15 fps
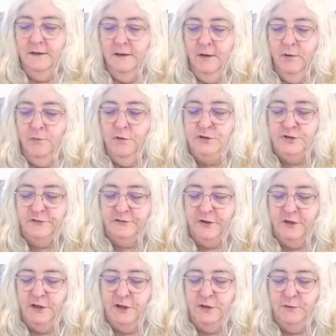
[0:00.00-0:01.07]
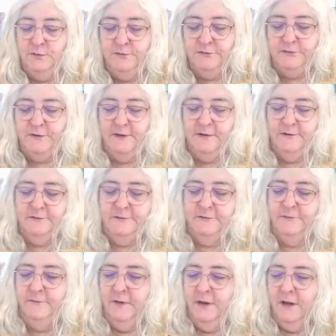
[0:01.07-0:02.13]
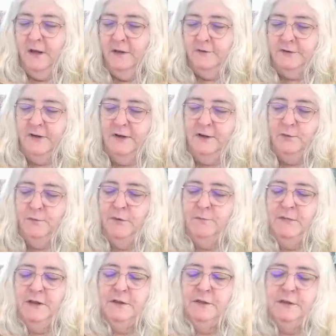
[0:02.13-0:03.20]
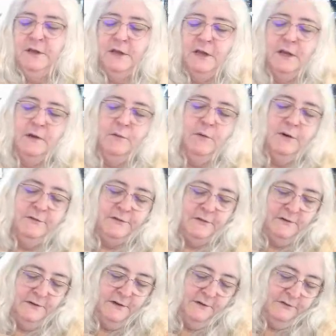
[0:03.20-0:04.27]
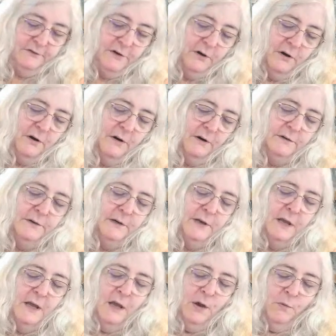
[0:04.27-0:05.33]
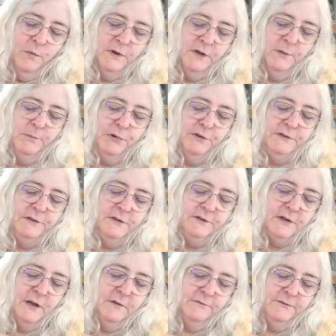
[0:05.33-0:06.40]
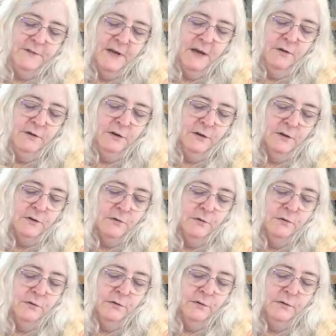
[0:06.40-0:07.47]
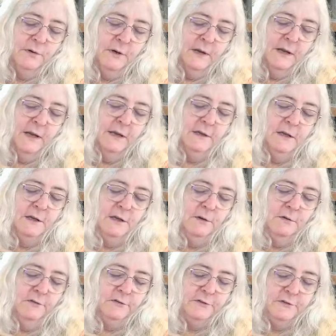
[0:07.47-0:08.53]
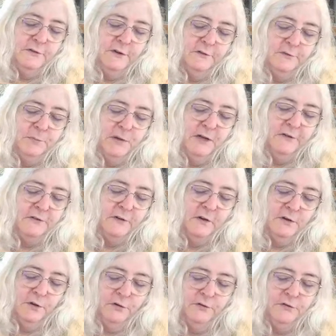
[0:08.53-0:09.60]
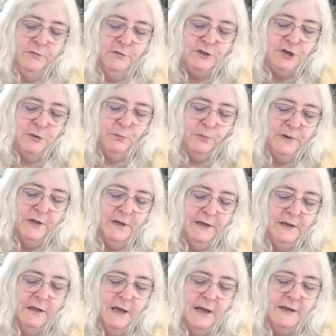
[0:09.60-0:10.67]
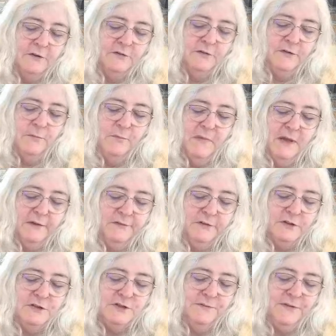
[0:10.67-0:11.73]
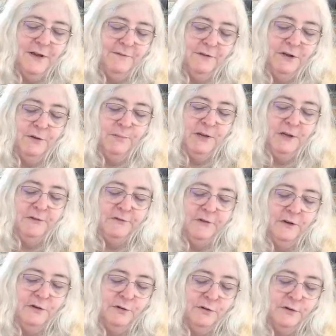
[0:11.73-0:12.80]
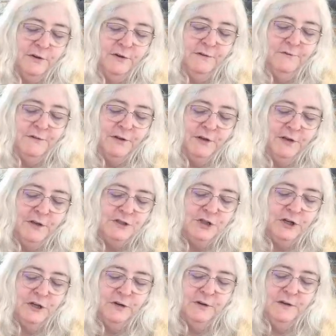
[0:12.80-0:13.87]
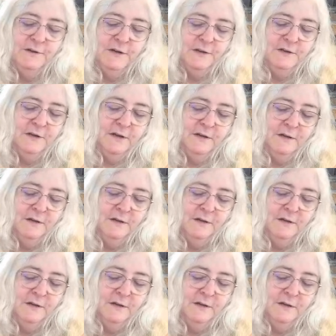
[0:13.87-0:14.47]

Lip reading: We're just going to use this. I'll tell you what my thinking was on this card. When I put the dove down in the corner and I used this peace on earth, which I really liked the message of having the peace on earth and the village here, and then the